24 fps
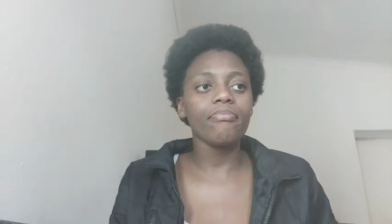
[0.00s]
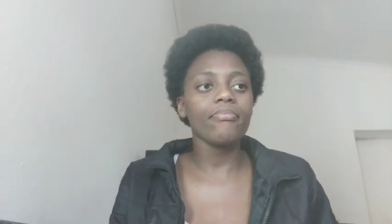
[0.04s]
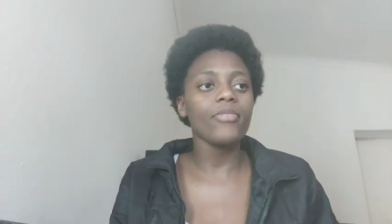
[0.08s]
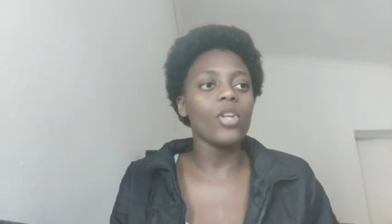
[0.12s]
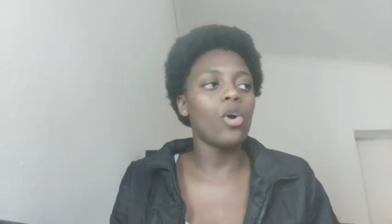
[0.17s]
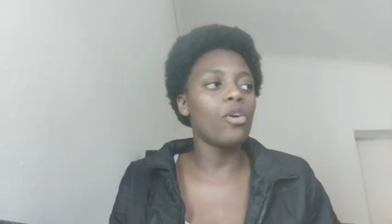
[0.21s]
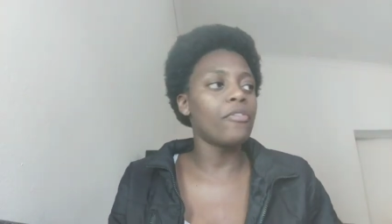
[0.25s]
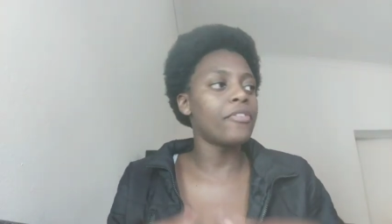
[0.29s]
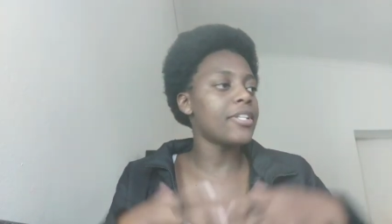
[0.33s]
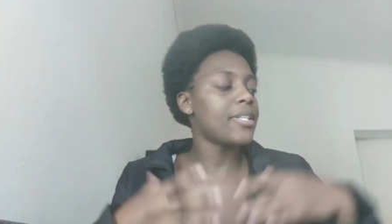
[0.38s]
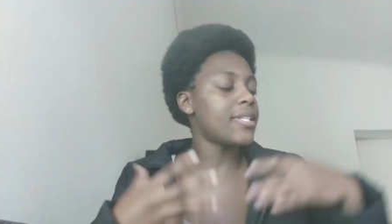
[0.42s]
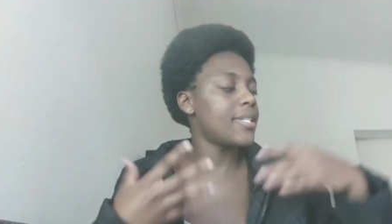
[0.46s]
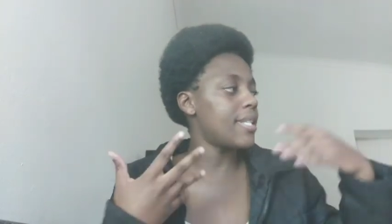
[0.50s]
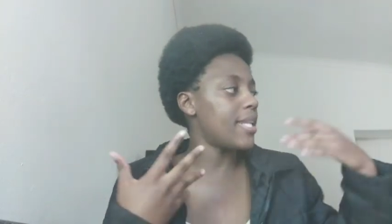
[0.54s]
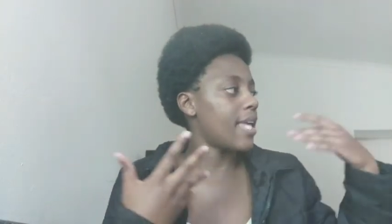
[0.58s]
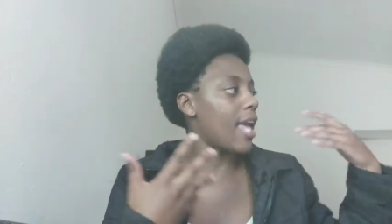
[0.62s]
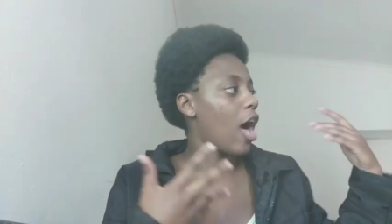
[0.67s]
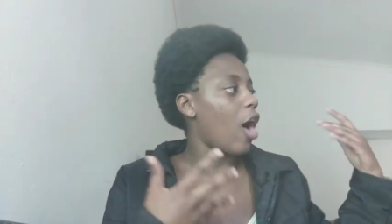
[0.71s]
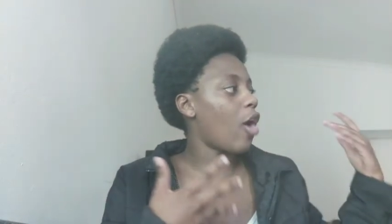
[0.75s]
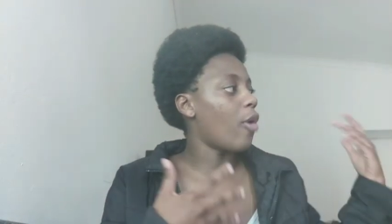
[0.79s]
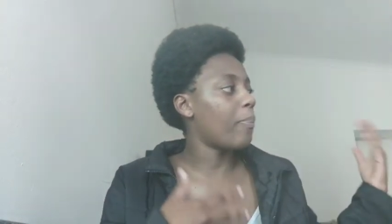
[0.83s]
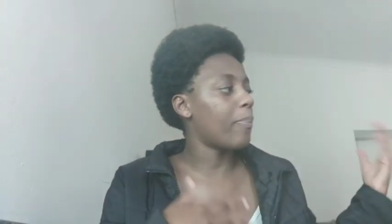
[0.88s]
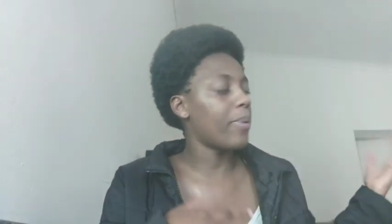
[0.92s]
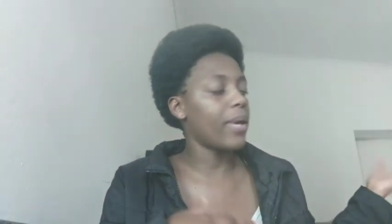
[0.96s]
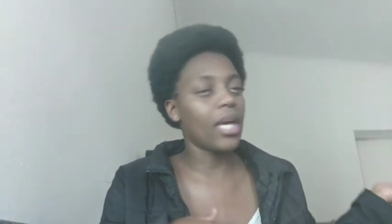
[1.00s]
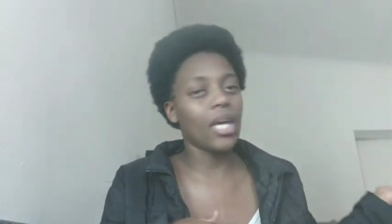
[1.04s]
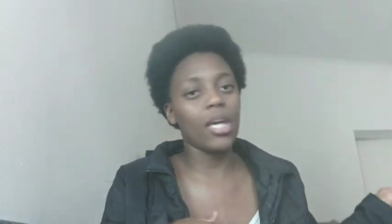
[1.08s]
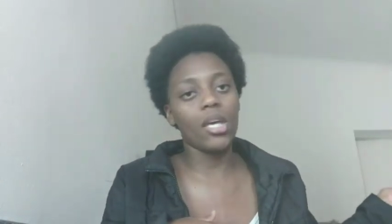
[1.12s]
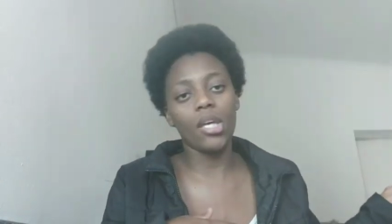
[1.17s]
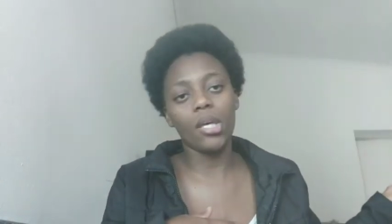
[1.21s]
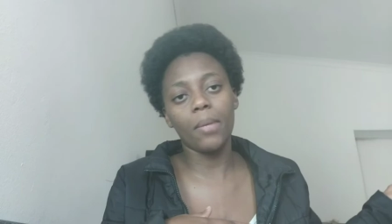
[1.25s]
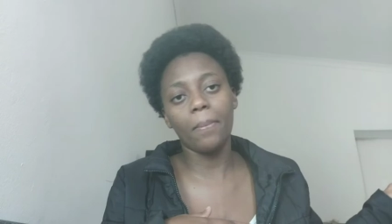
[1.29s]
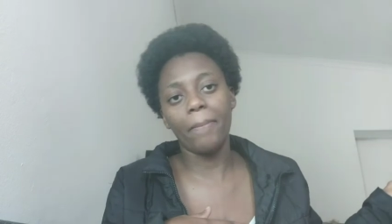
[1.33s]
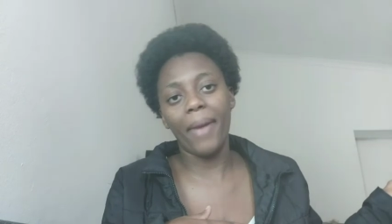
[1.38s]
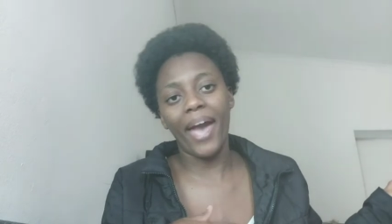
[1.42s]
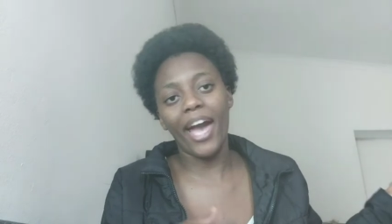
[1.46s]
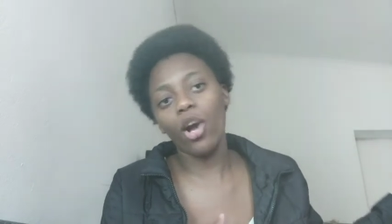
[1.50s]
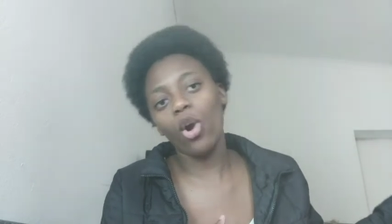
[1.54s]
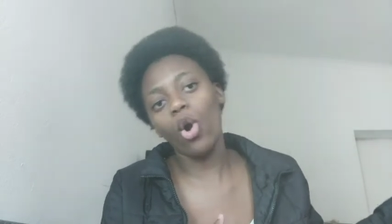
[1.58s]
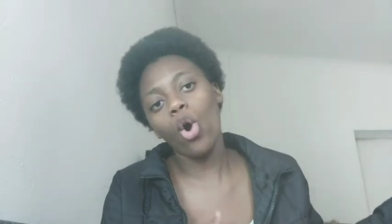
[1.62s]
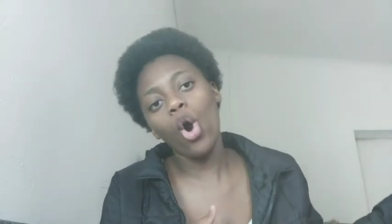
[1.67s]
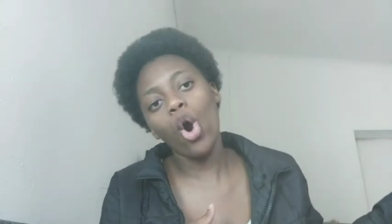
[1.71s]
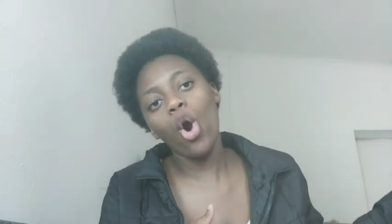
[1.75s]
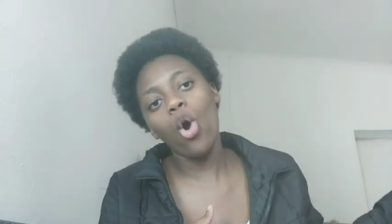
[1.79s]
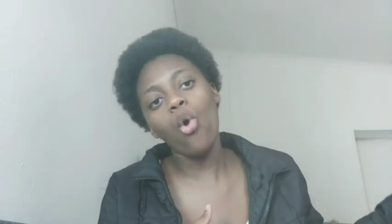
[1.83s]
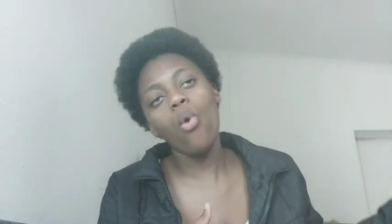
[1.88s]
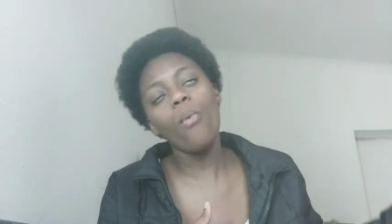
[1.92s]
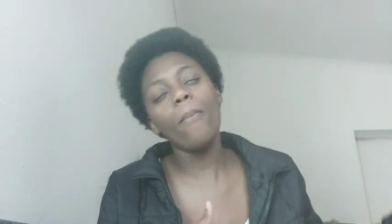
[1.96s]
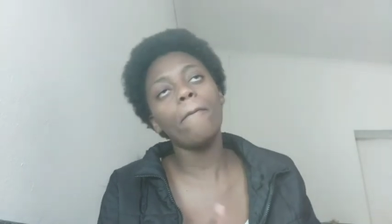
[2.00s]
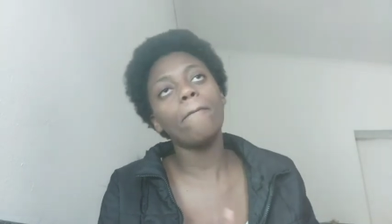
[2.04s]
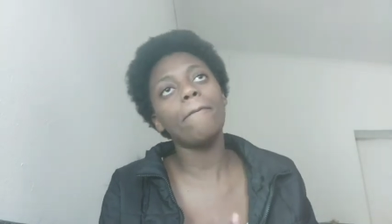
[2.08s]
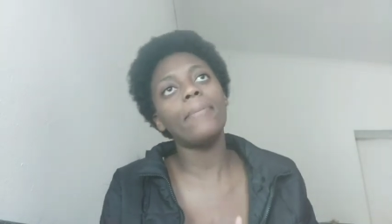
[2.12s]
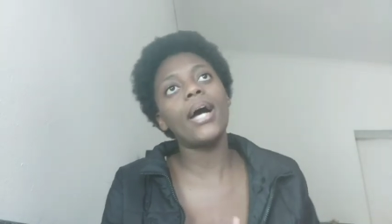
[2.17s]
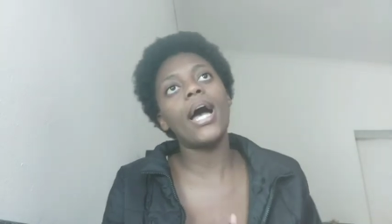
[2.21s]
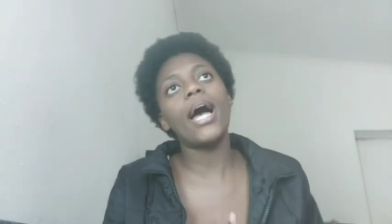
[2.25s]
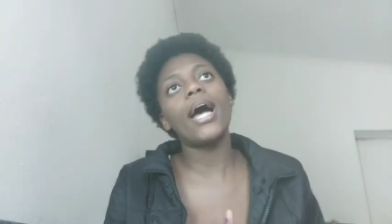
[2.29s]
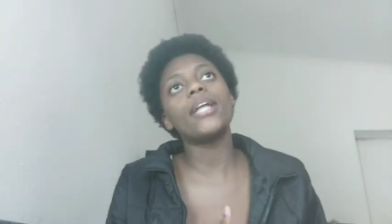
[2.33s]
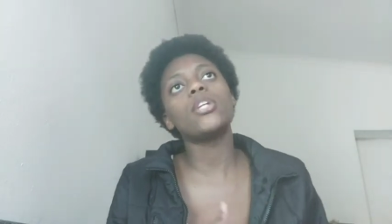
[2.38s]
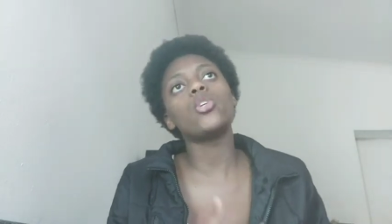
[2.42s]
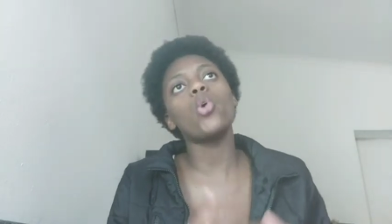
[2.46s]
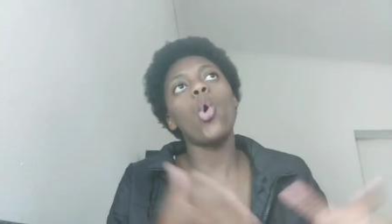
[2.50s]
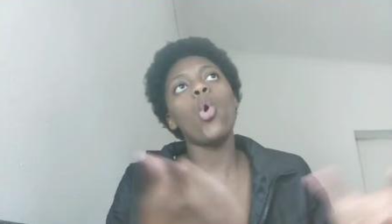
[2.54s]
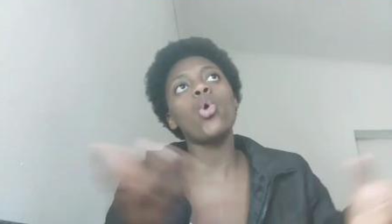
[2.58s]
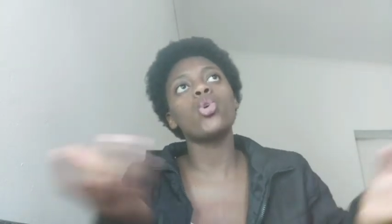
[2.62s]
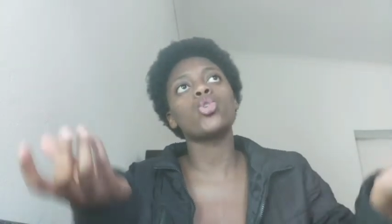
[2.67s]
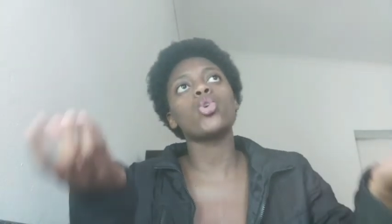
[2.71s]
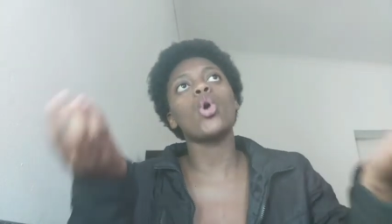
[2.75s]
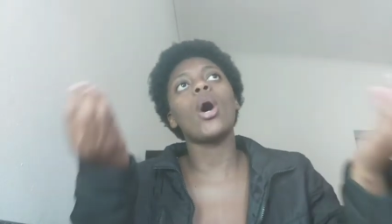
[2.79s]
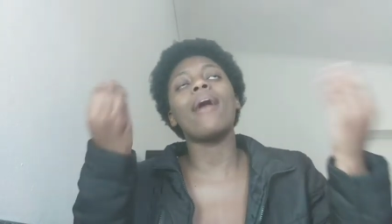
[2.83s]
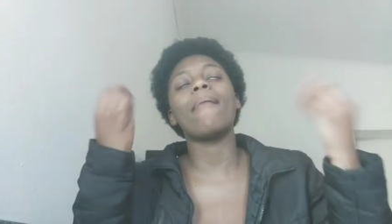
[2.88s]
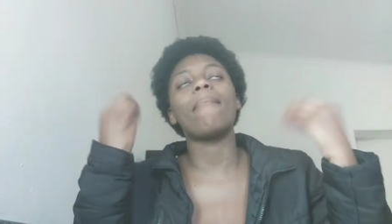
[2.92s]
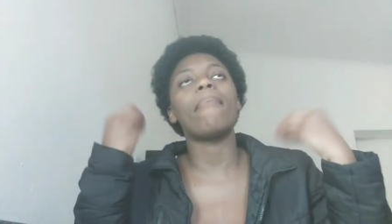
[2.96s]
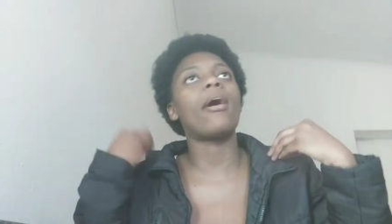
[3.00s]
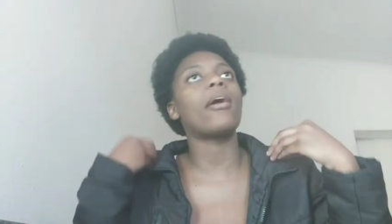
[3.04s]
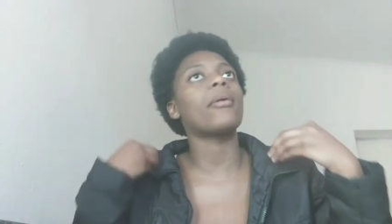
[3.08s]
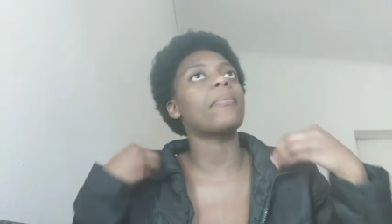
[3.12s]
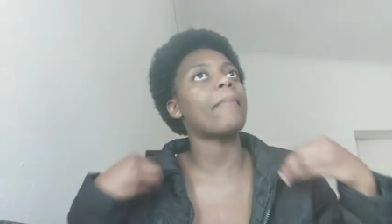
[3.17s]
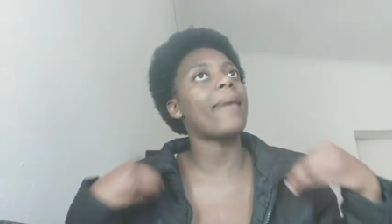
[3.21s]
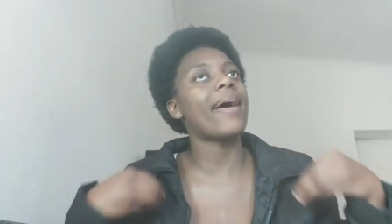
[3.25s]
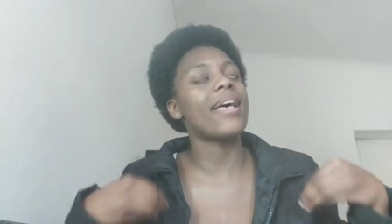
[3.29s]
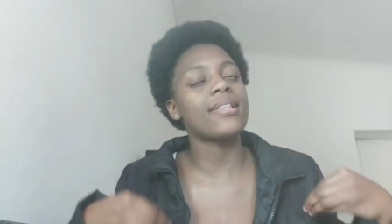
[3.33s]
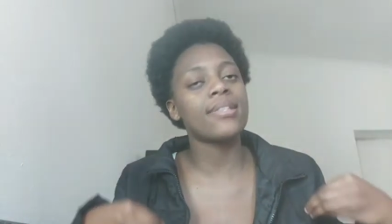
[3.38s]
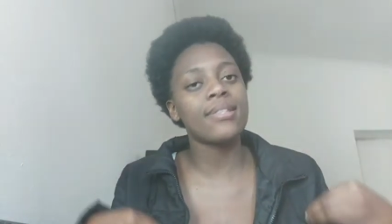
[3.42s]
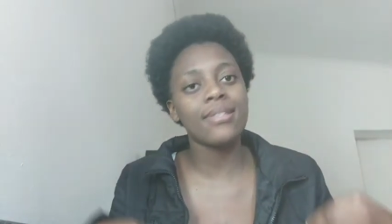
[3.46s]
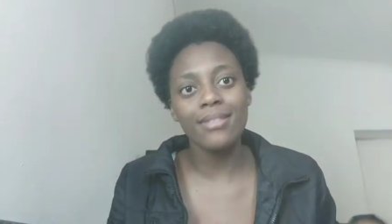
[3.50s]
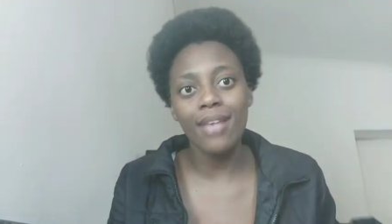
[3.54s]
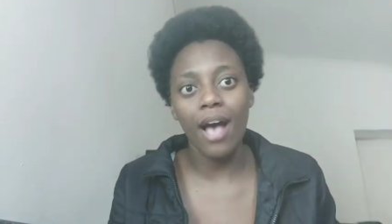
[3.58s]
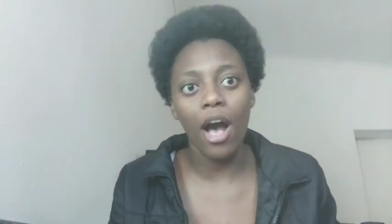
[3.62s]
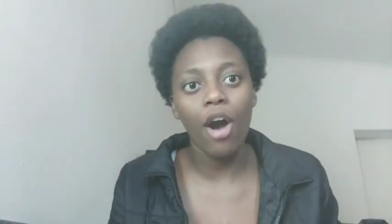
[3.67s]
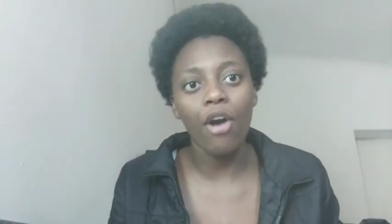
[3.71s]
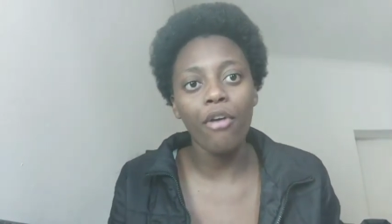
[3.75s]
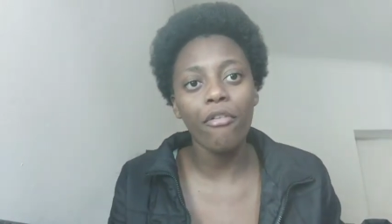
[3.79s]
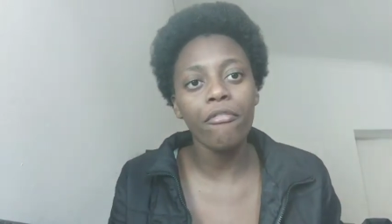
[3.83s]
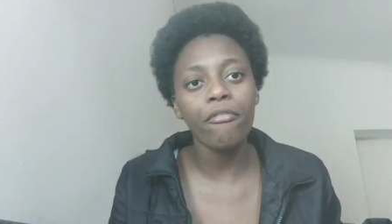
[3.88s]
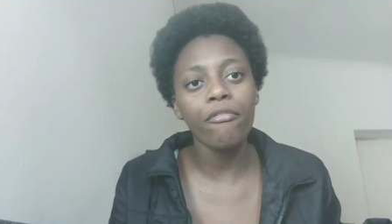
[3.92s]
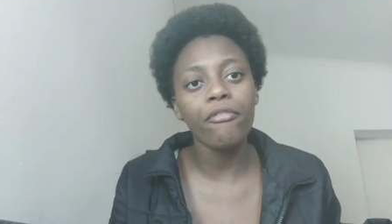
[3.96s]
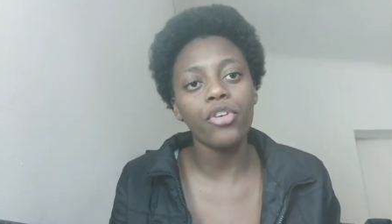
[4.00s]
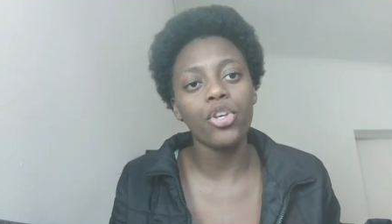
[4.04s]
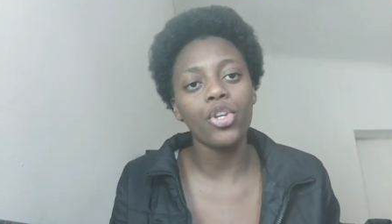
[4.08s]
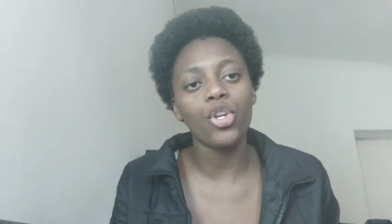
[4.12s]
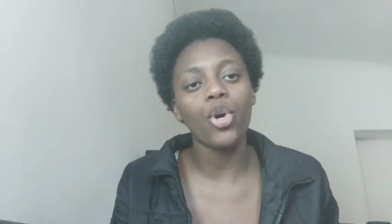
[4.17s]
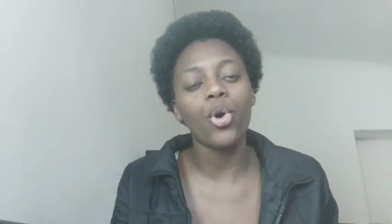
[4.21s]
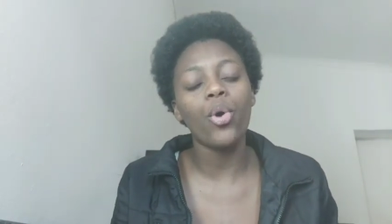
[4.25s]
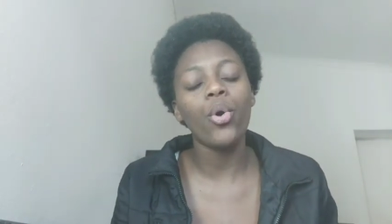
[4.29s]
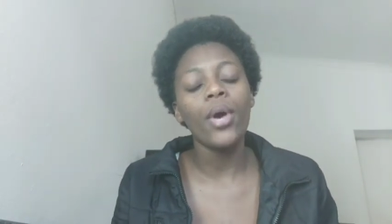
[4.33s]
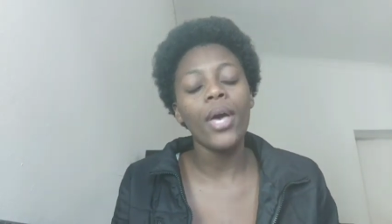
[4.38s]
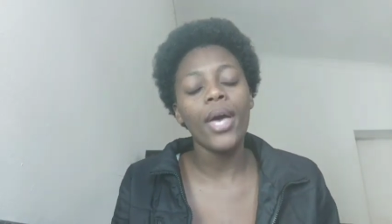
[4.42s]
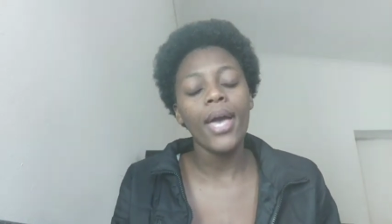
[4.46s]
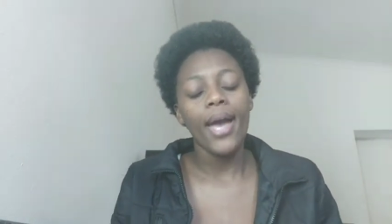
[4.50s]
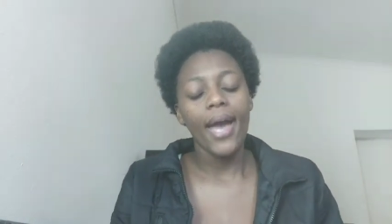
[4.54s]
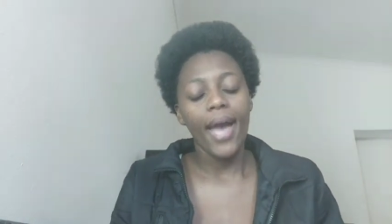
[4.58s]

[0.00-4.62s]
Obviously helping back home, but also about myself, you know.